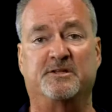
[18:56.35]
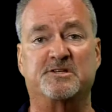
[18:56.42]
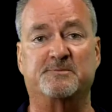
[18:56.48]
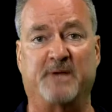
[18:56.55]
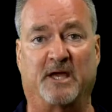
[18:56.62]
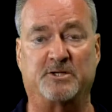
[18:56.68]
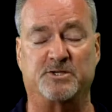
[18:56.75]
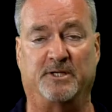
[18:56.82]

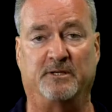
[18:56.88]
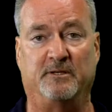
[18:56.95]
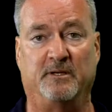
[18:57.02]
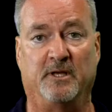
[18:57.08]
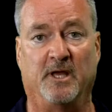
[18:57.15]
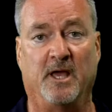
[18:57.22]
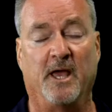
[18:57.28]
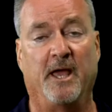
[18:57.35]
inspection
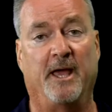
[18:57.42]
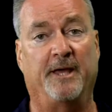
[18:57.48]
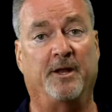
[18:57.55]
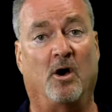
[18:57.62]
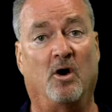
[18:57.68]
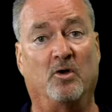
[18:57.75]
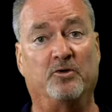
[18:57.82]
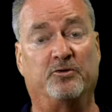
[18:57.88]
and
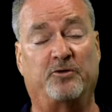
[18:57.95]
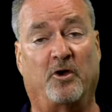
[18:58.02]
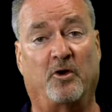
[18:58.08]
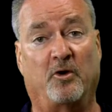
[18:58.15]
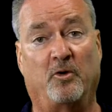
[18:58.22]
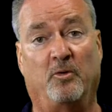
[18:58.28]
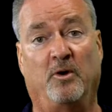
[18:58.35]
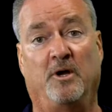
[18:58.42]

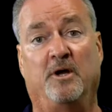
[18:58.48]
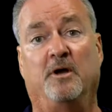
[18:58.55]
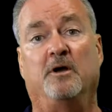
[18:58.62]
also